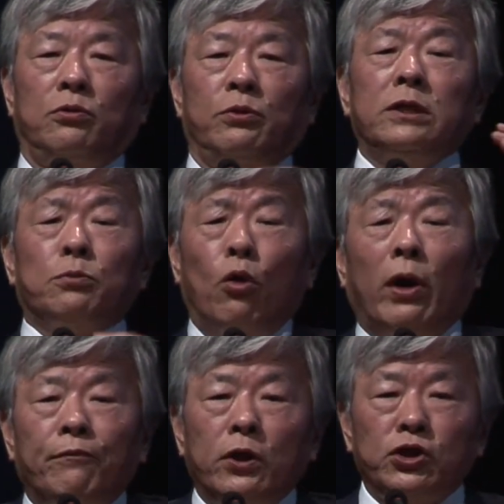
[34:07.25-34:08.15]
is
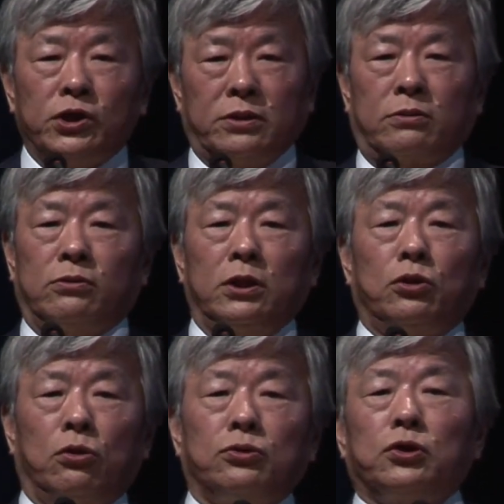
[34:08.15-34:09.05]
more efficient
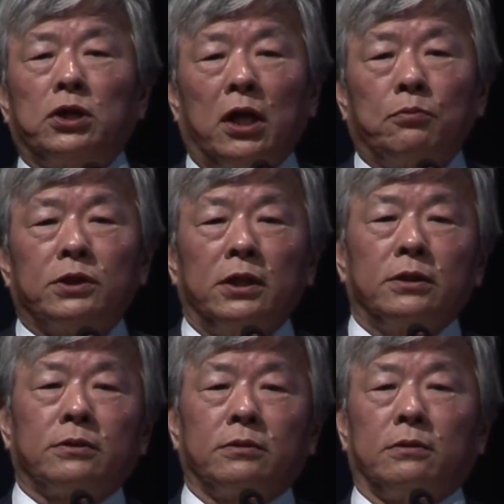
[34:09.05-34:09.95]
in those
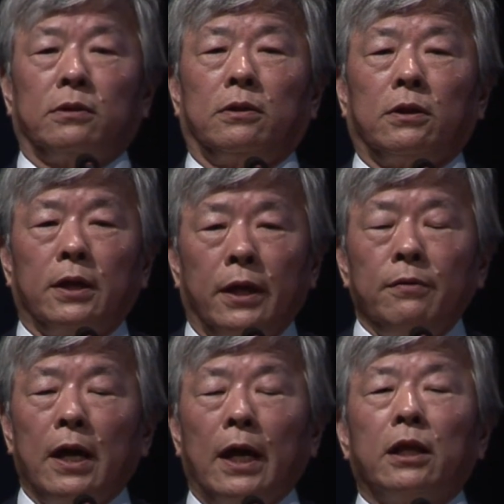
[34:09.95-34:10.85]
synapses. Okay?
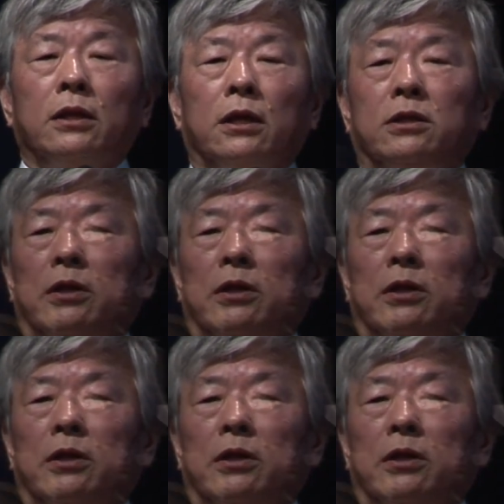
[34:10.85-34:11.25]
And then that